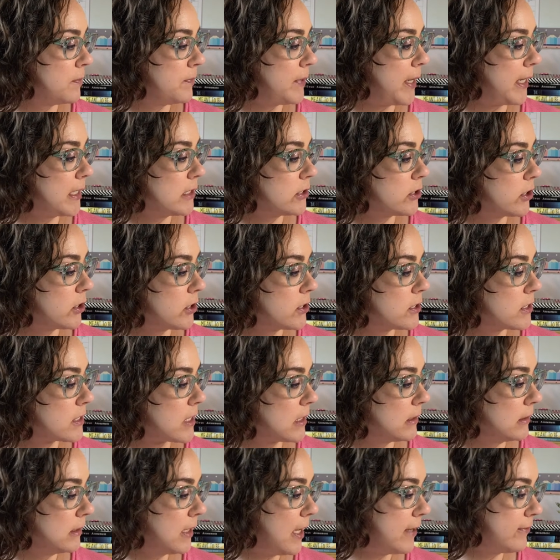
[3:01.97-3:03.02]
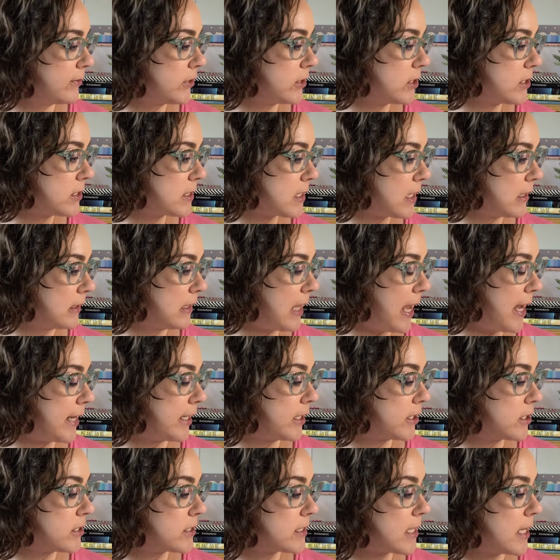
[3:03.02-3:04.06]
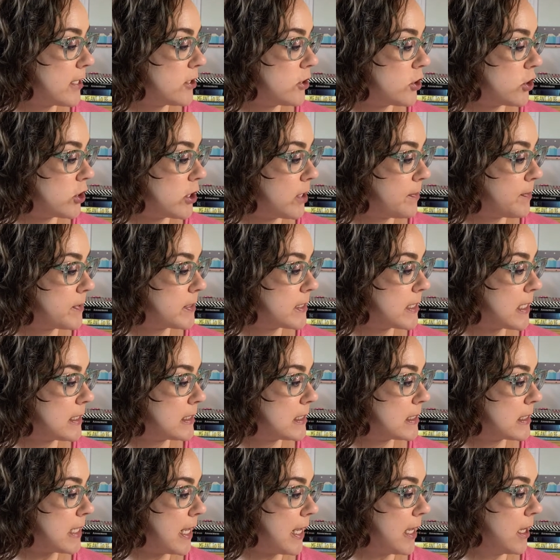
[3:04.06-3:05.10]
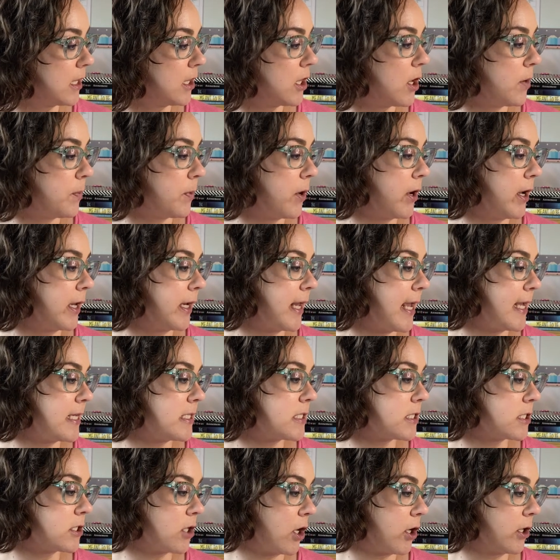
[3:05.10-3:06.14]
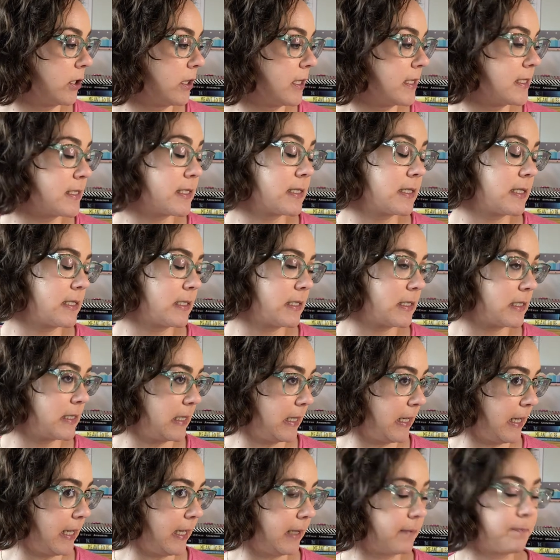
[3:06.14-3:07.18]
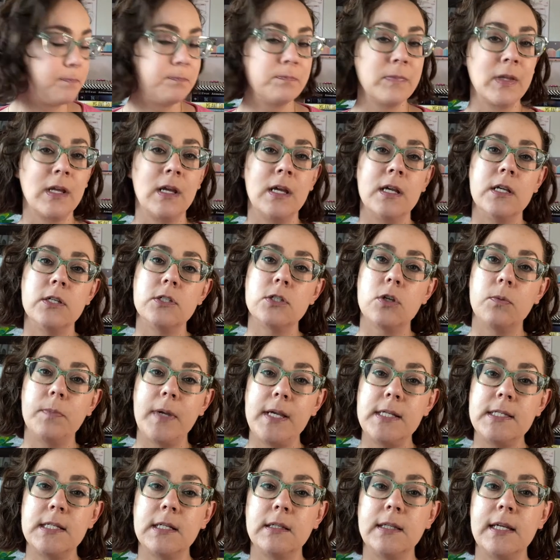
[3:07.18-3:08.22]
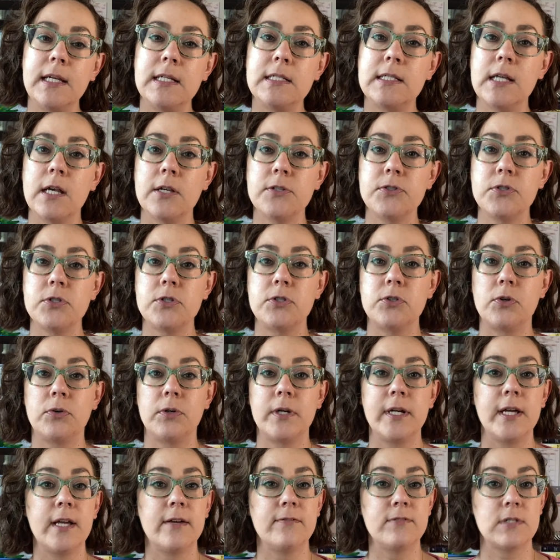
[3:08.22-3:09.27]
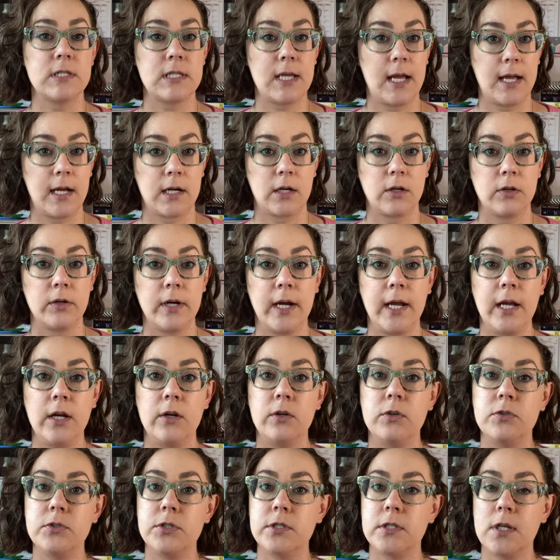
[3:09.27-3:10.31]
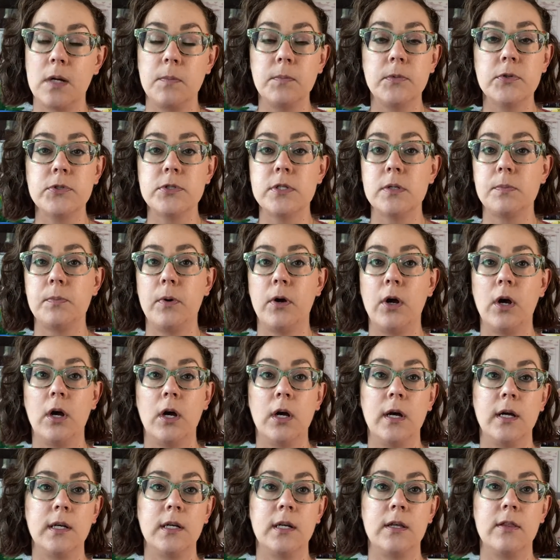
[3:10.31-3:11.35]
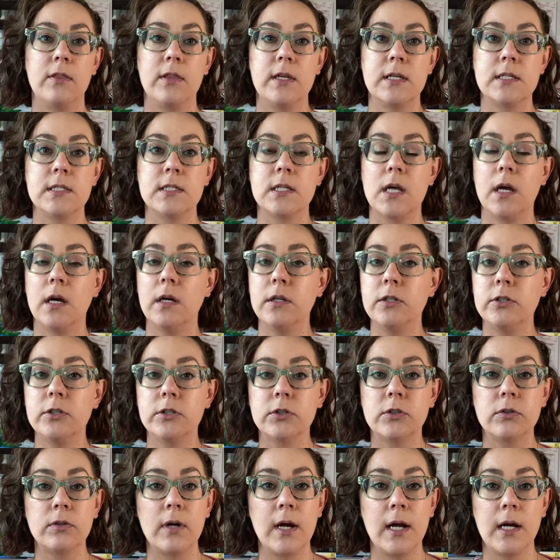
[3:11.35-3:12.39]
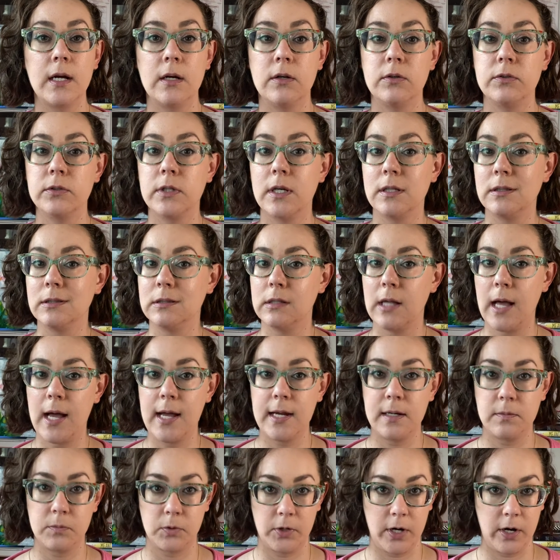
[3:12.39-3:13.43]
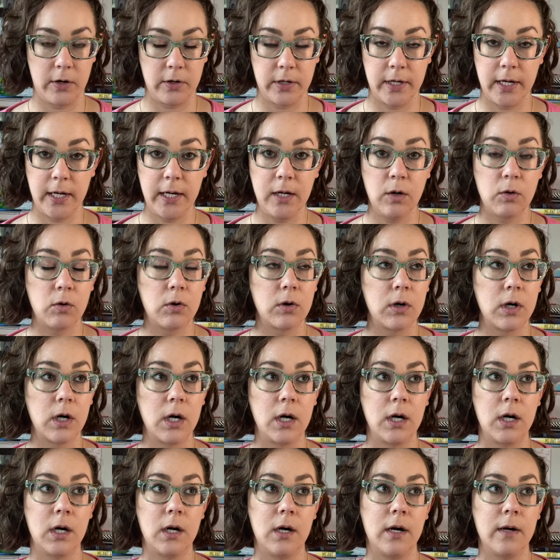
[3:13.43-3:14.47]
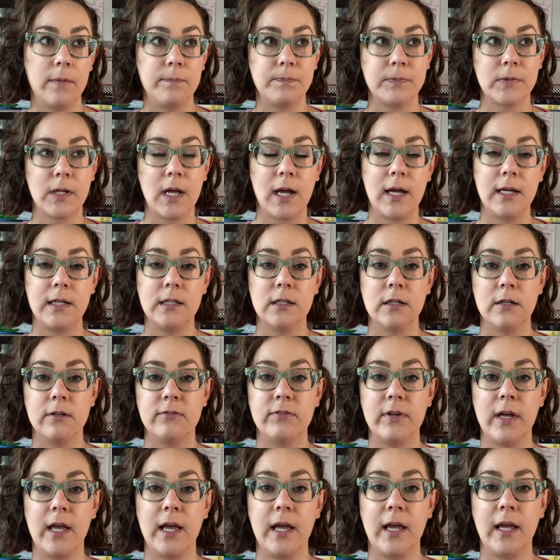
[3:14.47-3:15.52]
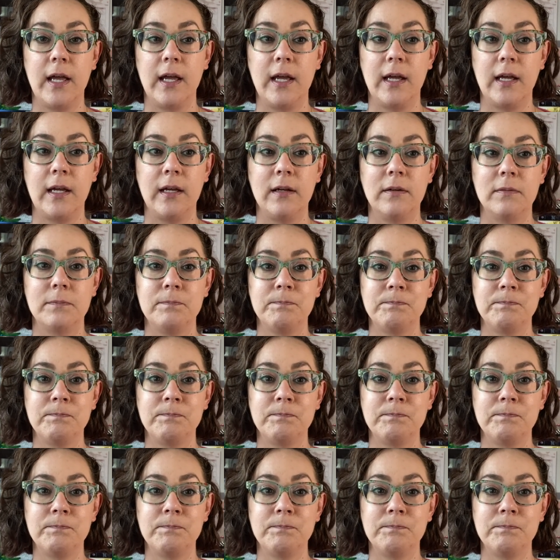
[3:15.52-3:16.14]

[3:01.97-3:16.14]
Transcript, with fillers: painters, lovers, liars, and ships that sail upon a starless sea." So basically it tells the story of Zachary, who stumbles upon this underground library, or kind of a